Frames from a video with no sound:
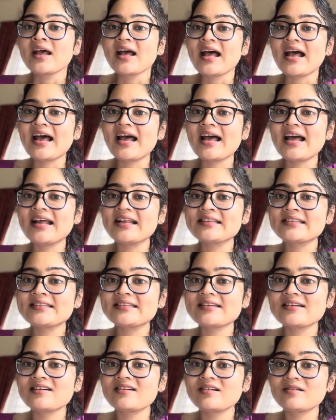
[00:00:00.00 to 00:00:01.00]

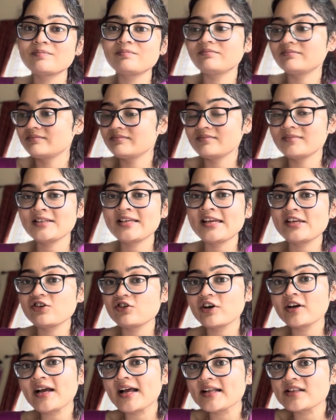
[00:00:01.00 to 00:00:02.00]
And get
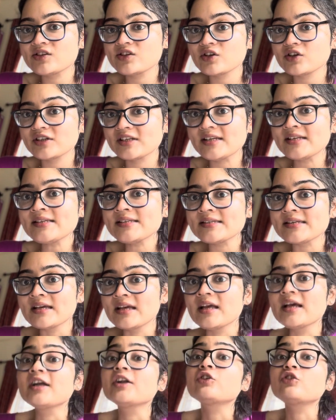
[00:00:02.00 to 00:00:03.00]
your hands on it,
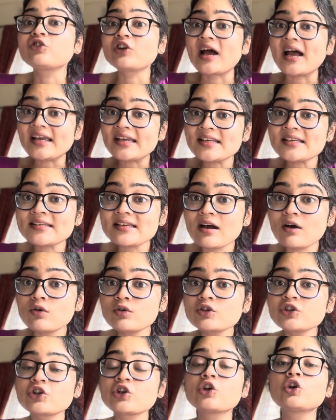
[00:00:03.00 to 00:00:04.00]
try it
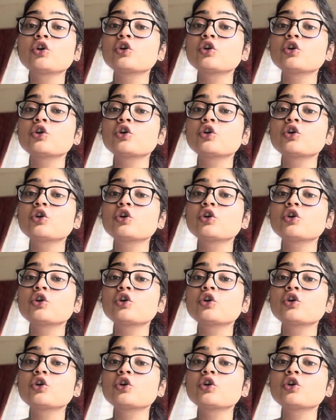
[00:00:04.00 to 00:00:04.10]
out,